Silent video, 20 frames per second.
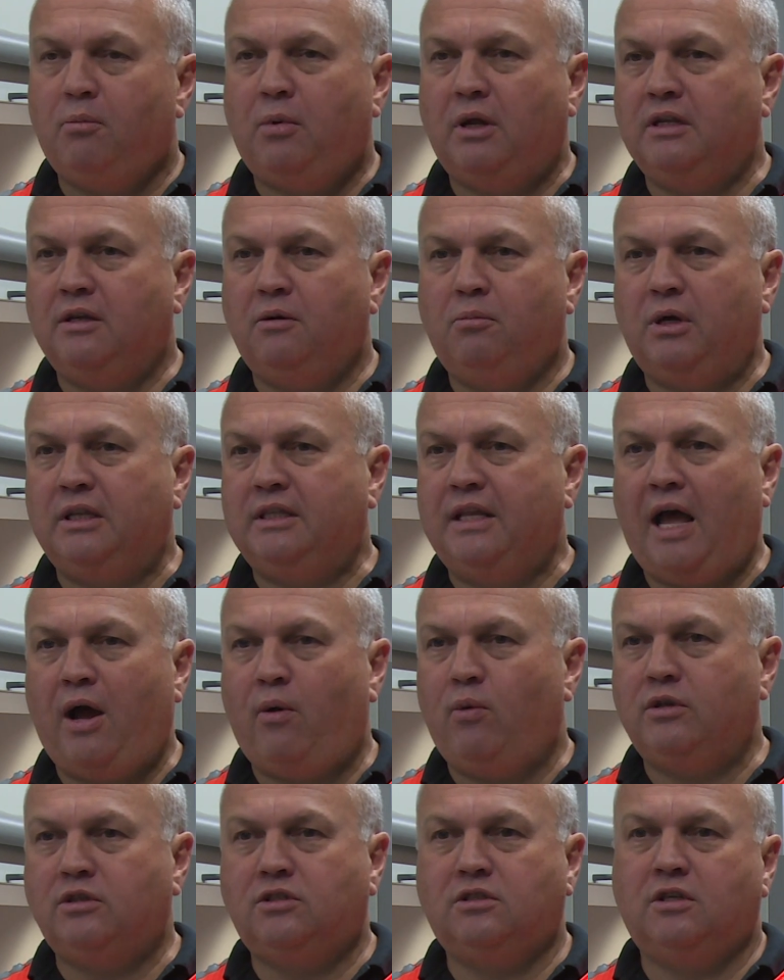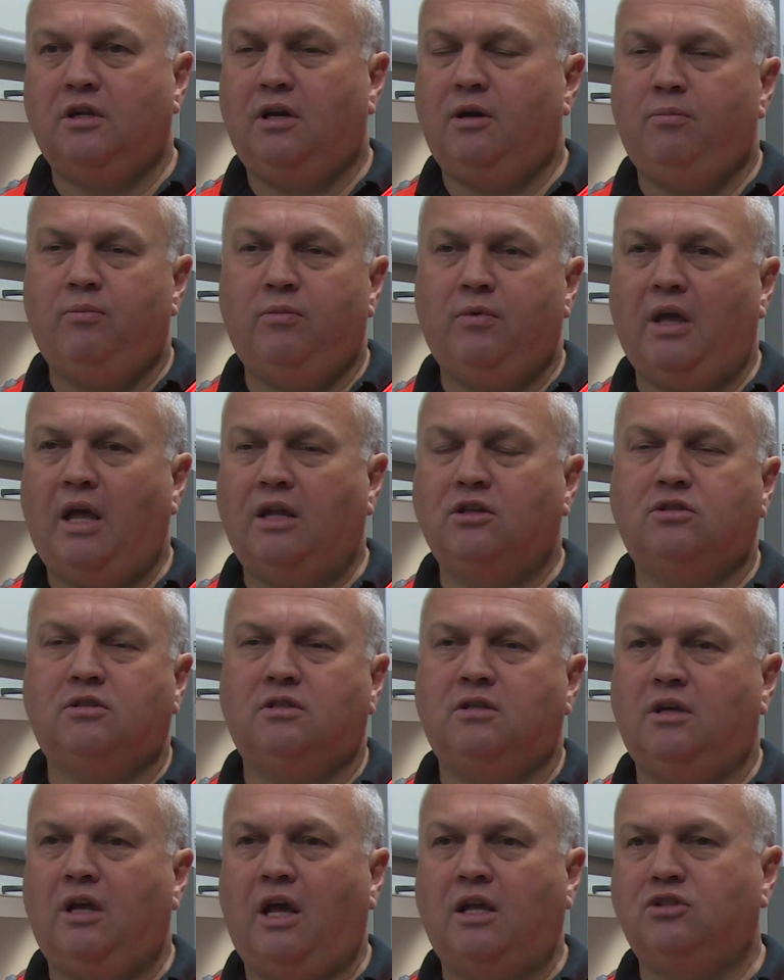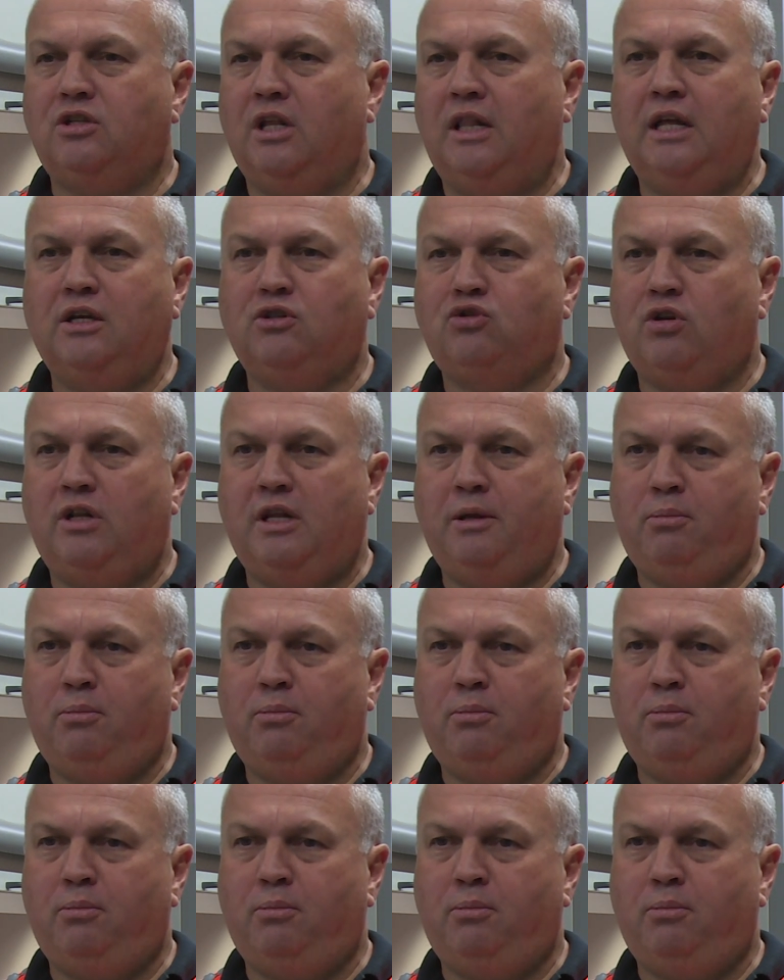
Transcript: but now it's literally